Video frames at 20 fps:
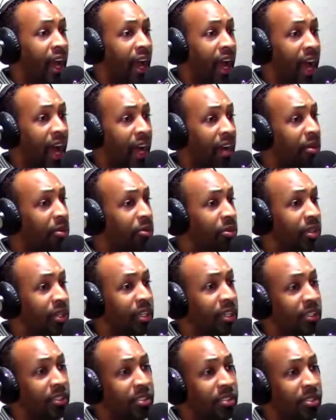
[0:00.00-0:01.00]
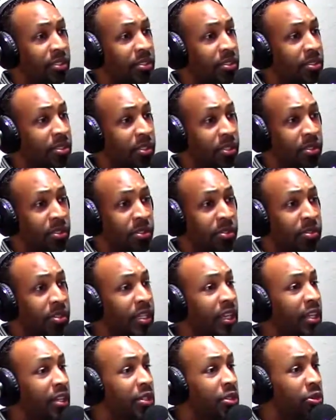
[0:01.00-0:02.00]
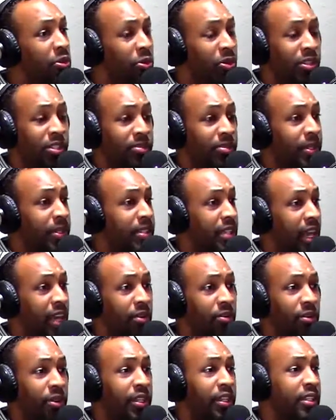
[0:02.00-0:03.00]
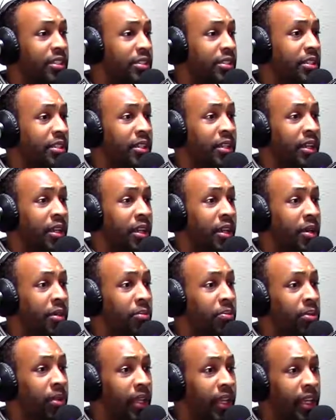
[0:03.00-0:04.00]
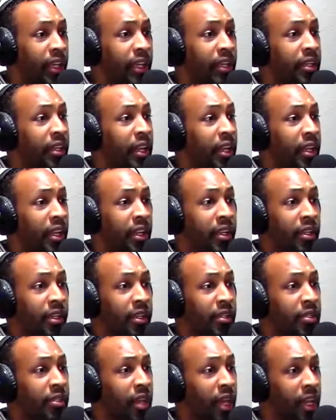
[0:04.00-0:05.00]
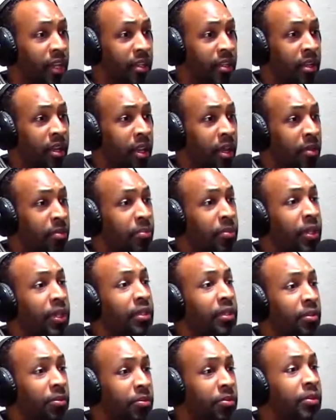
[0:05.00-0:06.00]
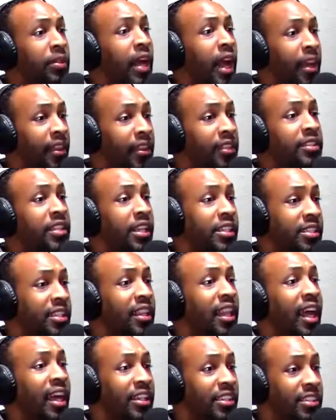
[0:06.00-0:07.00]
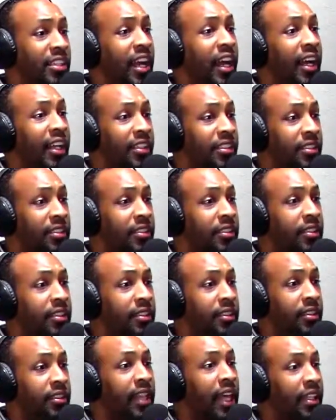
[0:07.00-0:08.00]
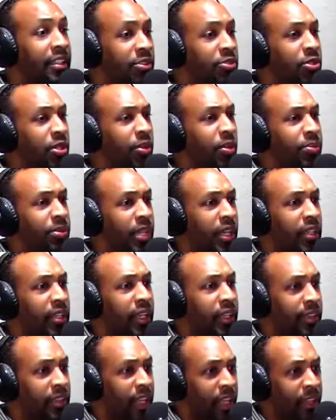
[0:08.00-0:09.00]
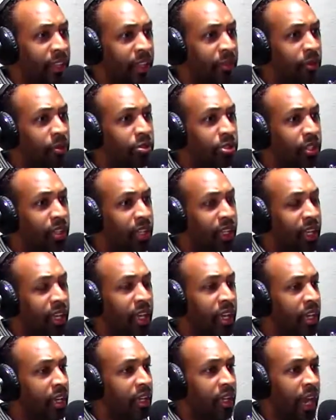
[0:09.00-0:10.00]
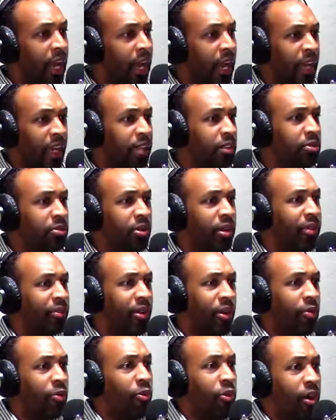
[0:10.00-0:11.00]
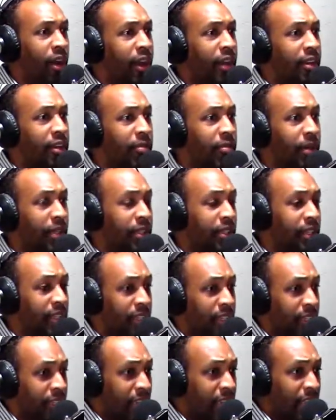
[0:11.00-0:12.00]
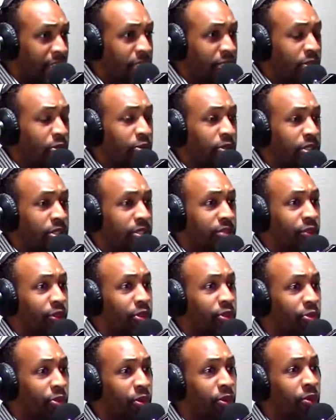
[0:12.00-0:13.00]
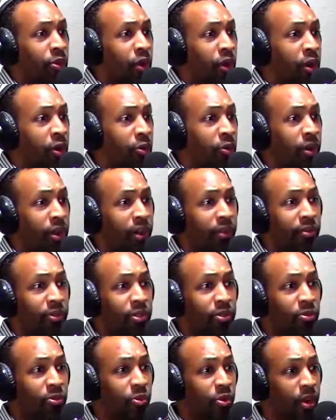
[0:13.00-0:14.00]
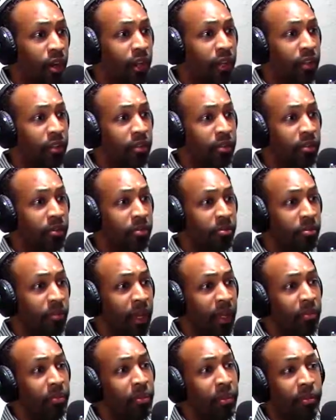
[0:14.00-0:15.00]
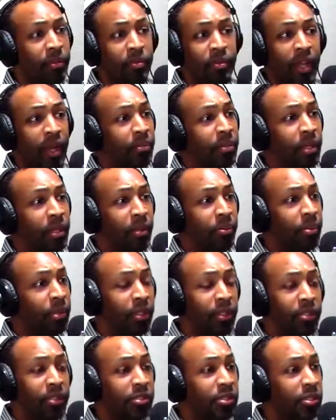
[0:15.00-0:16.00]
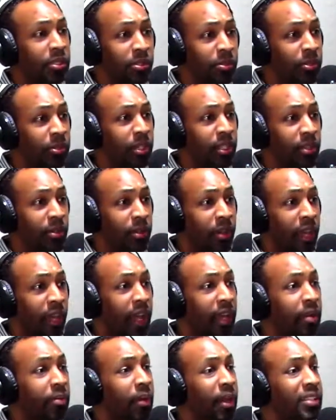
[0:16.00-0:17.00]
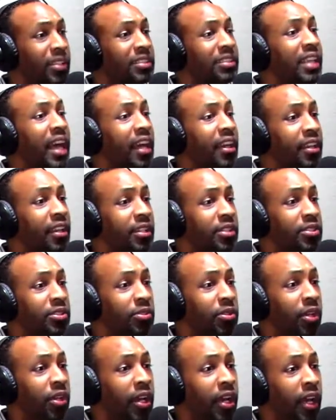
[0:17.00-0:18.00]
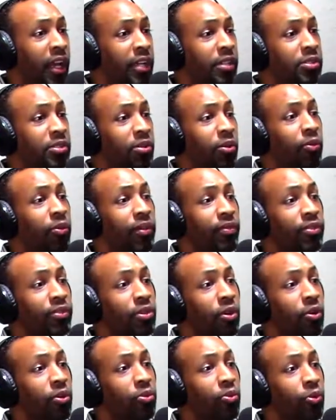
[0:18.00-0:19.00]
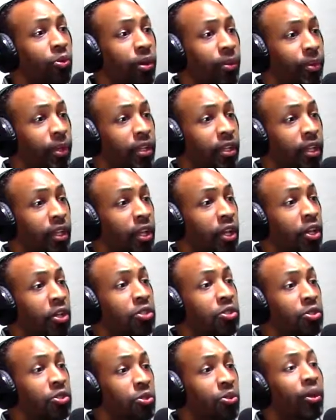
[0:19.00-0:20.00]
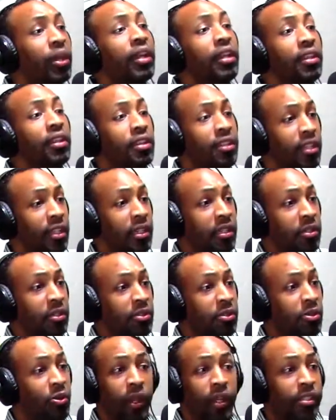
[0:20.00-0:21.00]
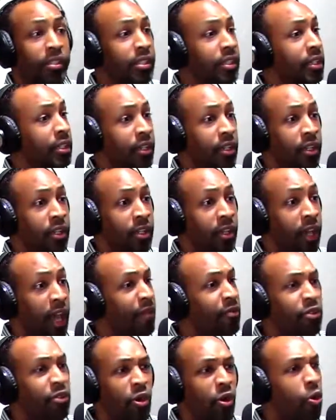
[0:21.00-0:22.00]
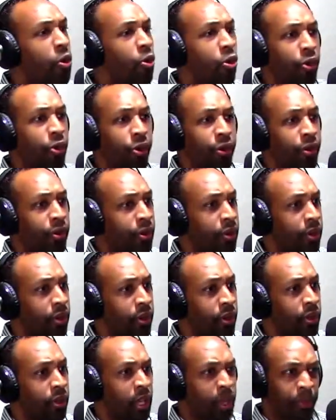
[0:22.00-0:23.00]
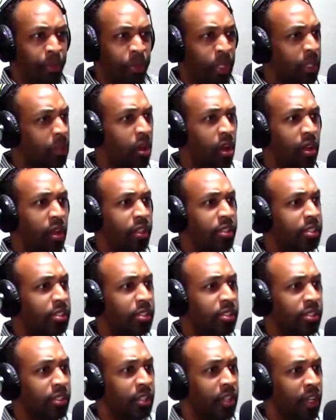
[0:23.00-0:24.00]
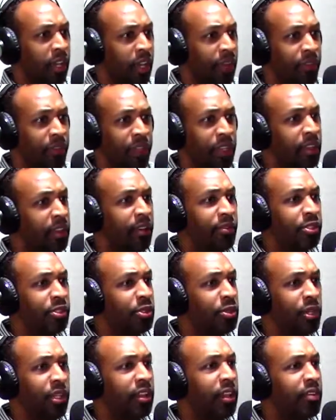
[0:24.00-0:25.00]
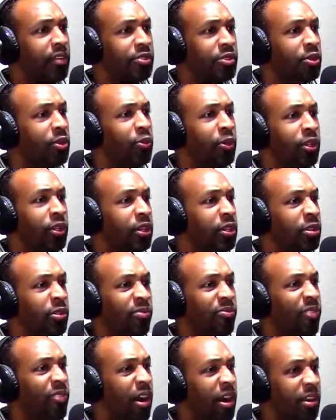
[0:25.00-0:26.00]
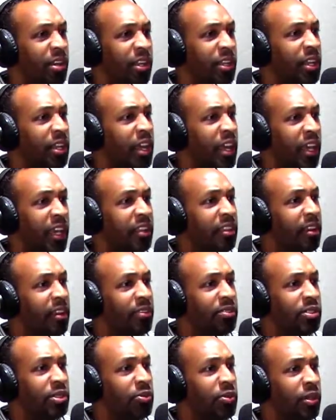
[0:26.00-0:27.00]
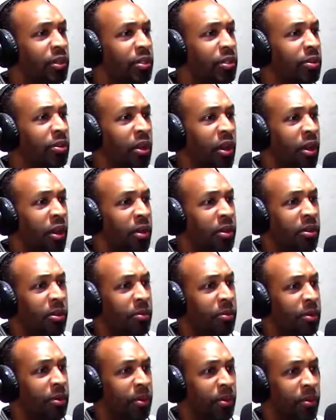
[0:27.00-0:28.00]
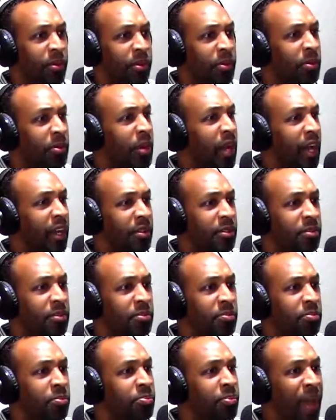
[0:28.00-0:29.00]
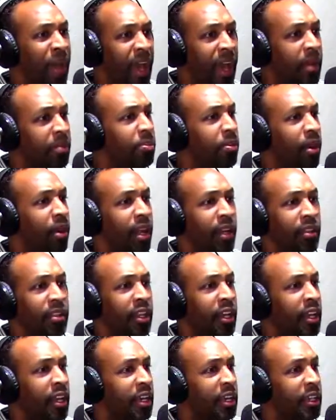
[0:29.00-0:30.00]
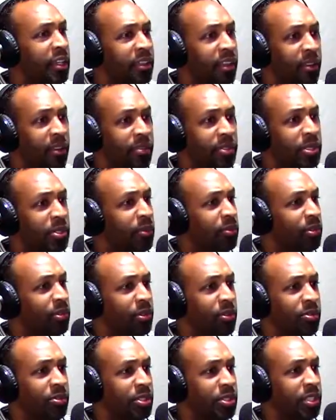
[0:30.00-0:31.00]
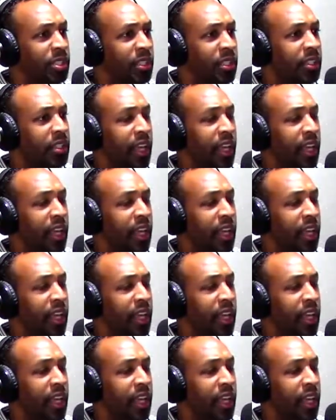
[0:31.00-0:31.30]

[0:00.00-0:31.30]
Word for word: I don't get to to. get endorsements. I don't get to mm-hmm. play and, and and and be the guy that takes the last shot. That's you see what I'm saying? Like that. that those are the. I, I can do whatever I want, but the consequences for doing whatever you want might be, not be appealing to you either, and it might stagnate you. And so we've told women do anything crazy, have no order, complete lawlessness. If he loves you, he loves you. When you're farting, he loves you. When you're you're you're you got bad breath. He loves you if you stink.